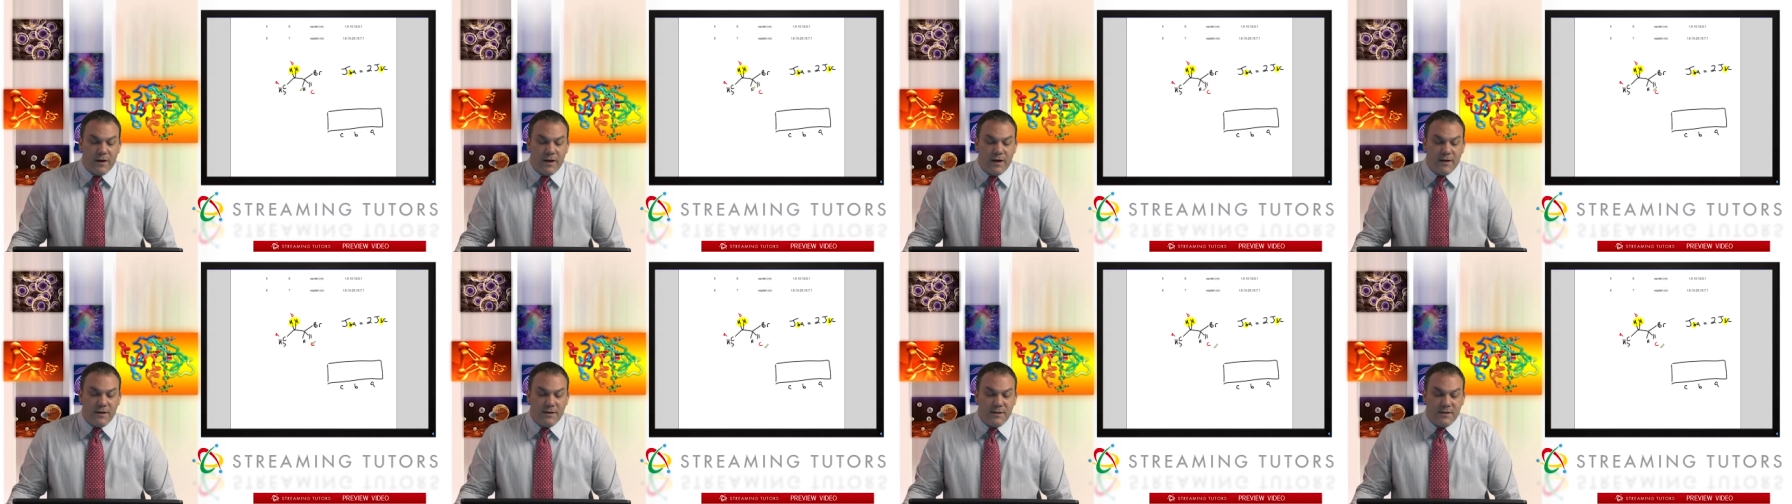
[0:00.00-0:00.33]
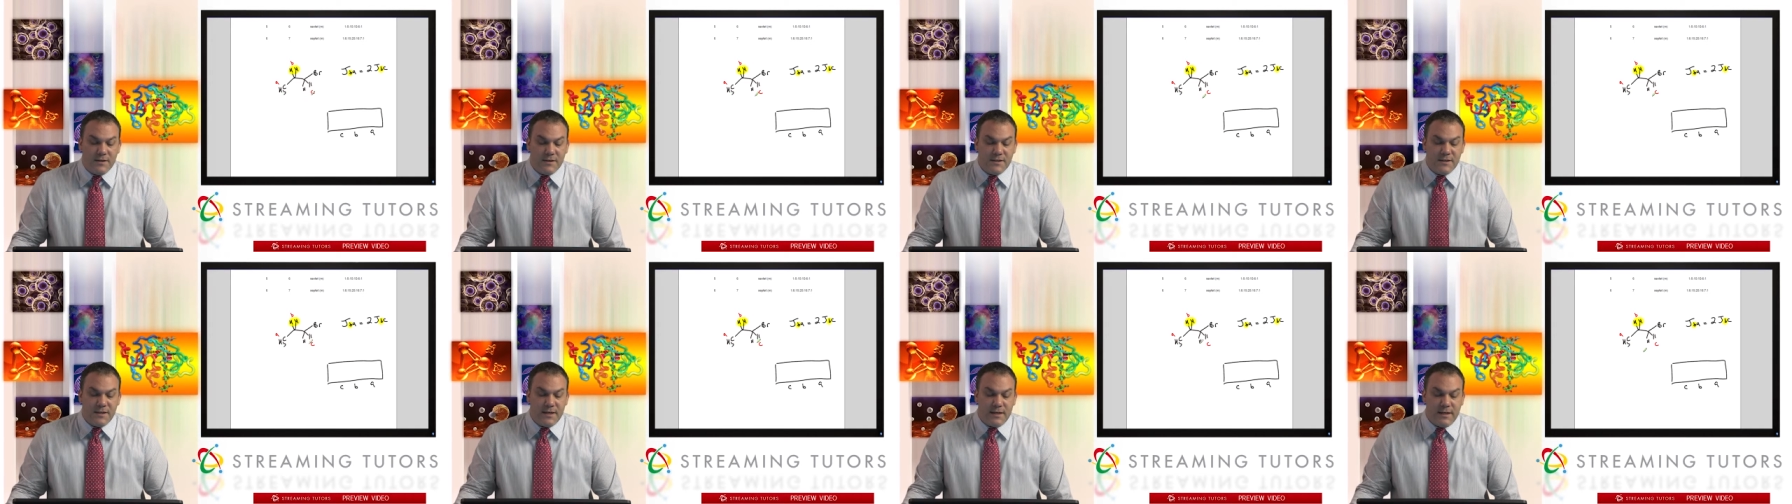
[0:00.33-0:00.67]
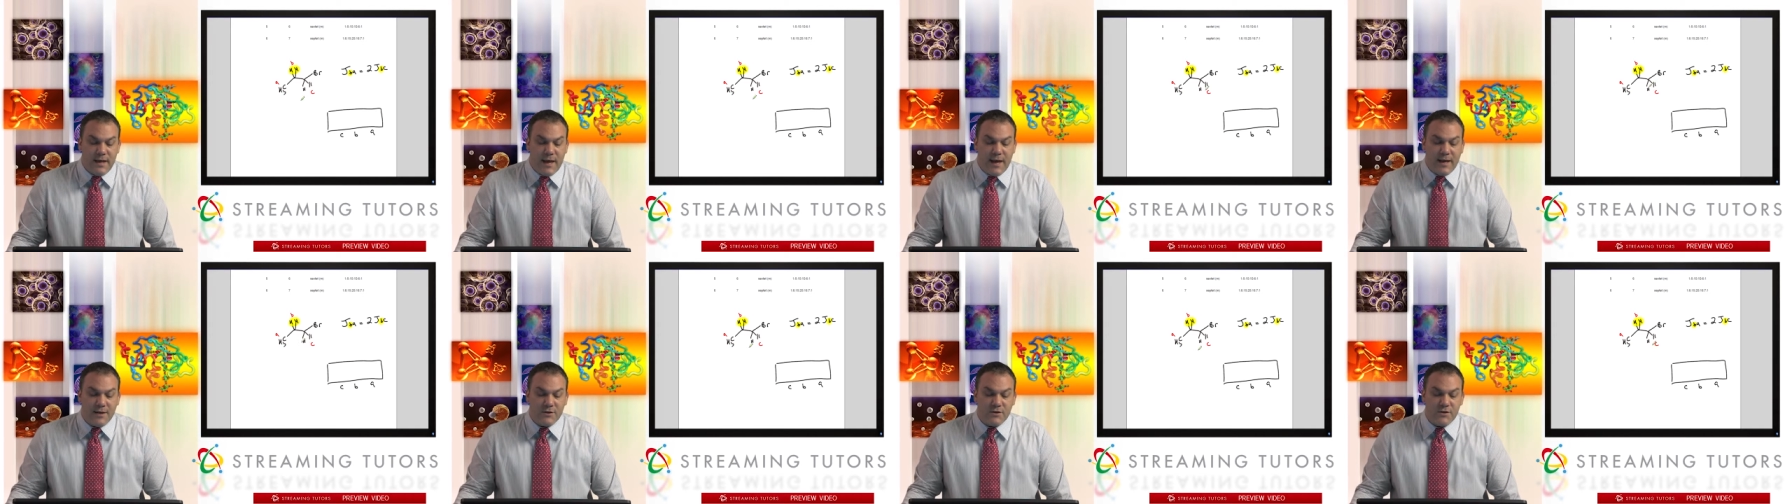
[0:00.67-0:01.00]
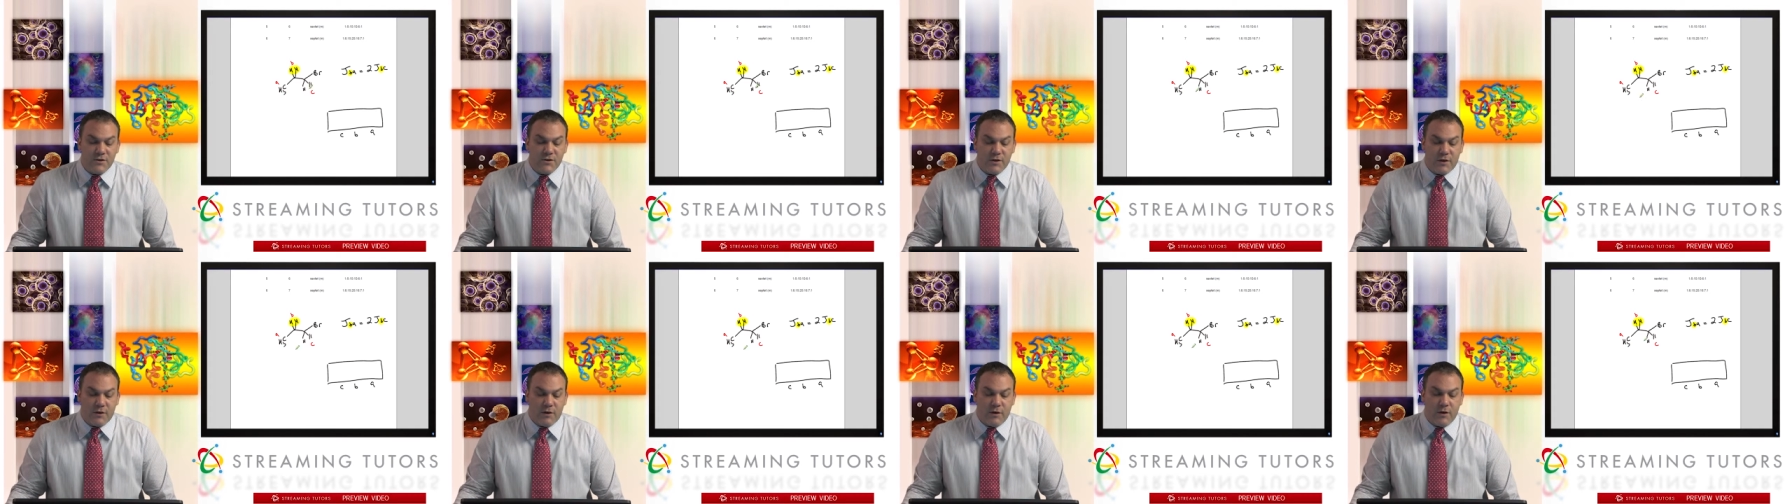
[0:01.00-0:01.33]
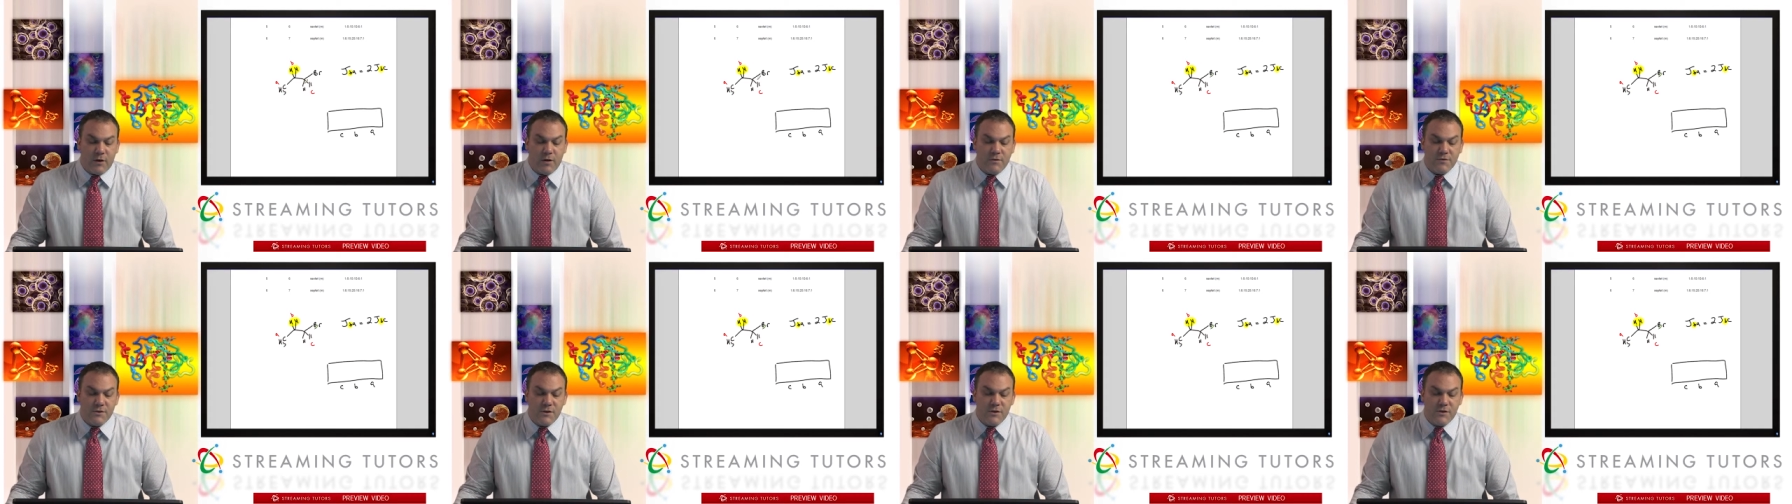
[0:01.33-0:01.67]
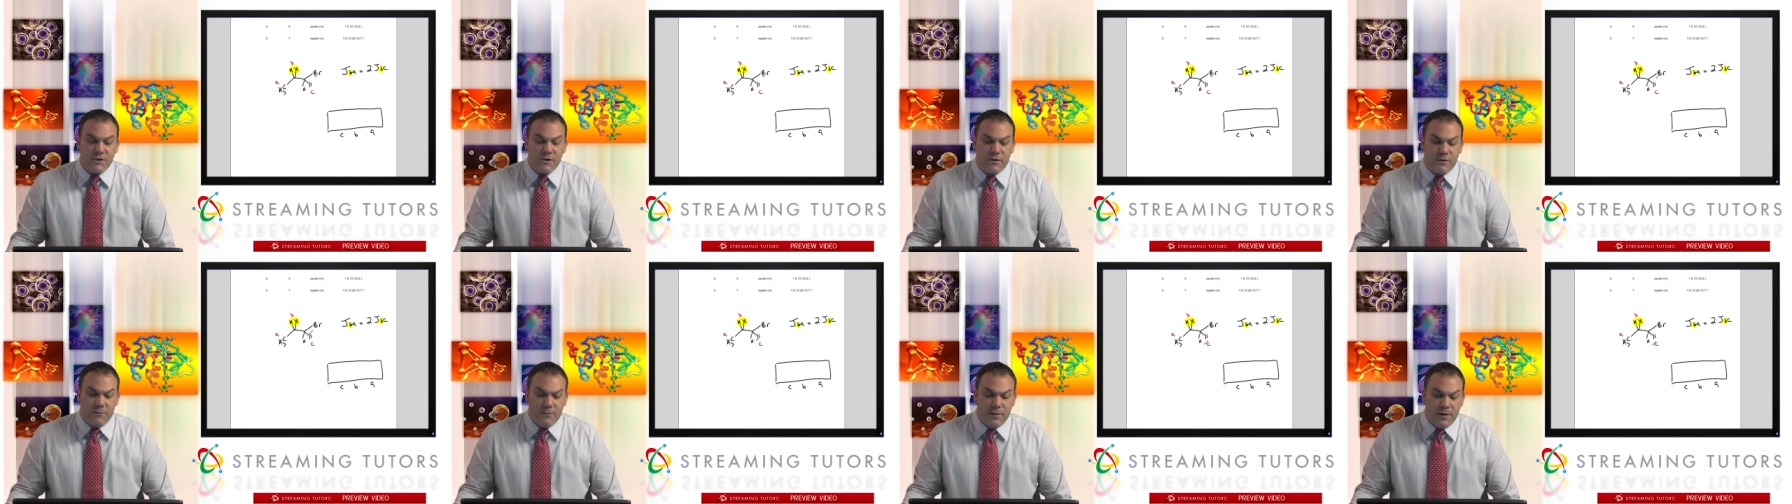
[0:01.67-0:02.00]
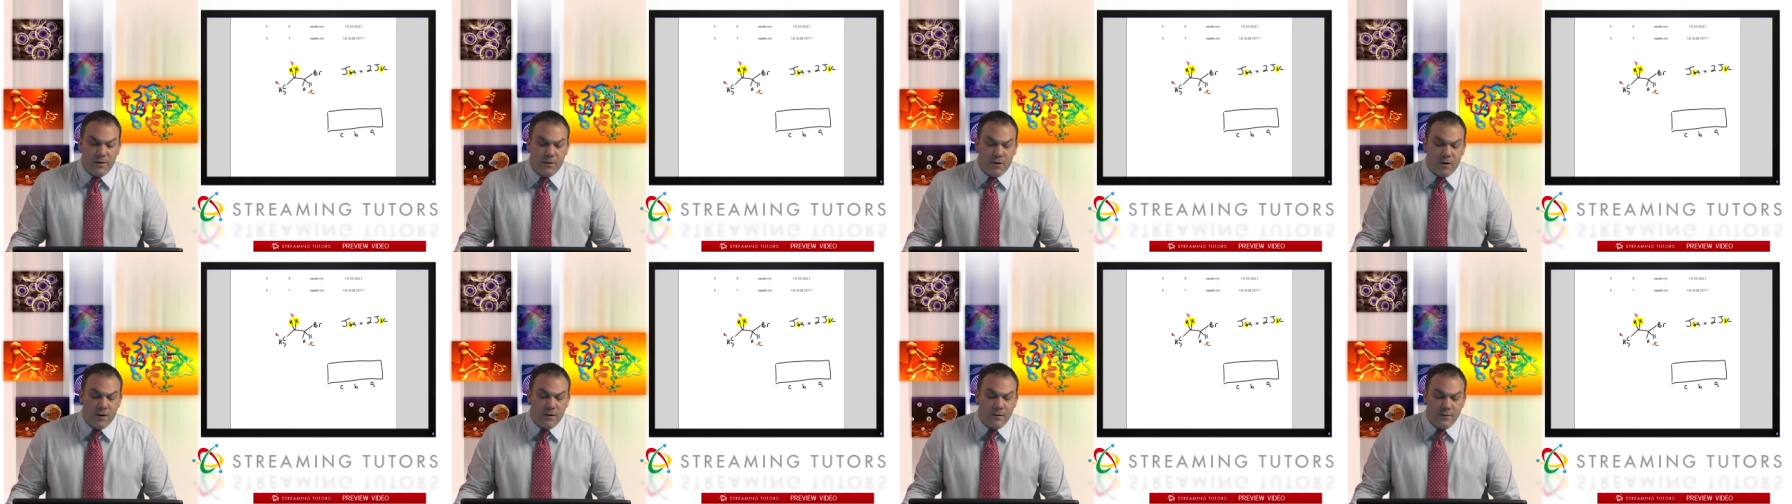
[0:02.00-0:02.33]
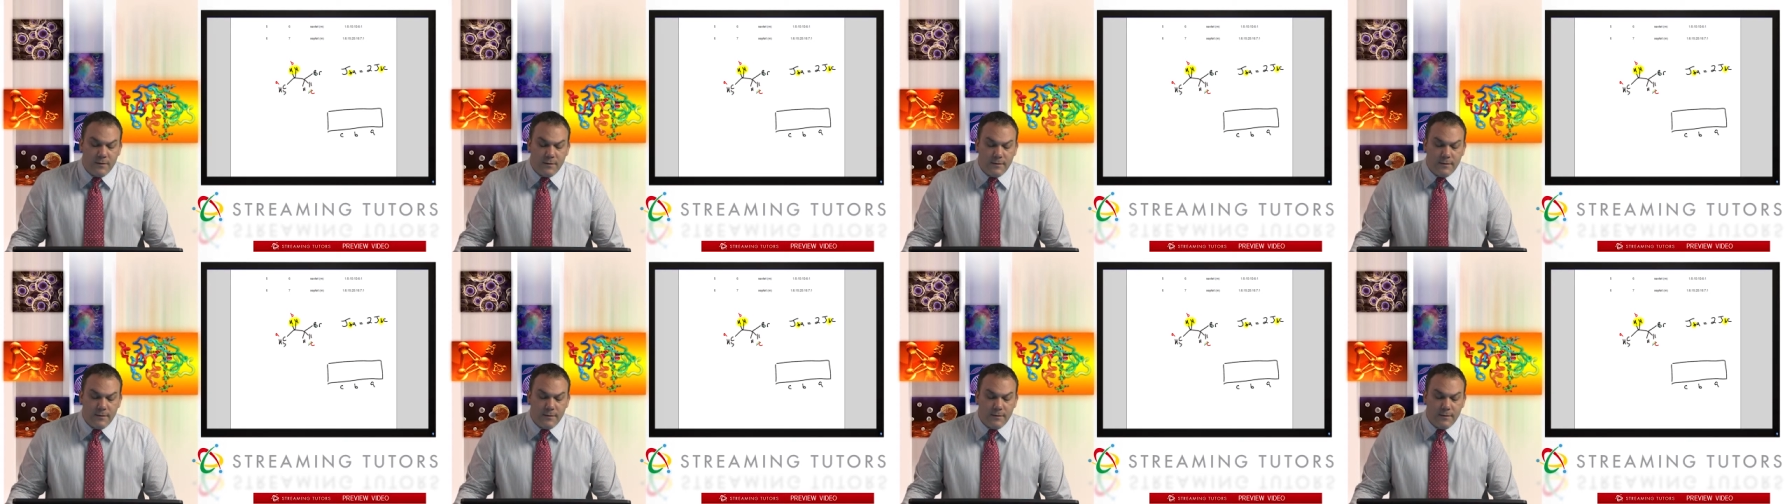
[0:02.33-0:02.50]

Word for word: and C, H is uh, closest to the BR.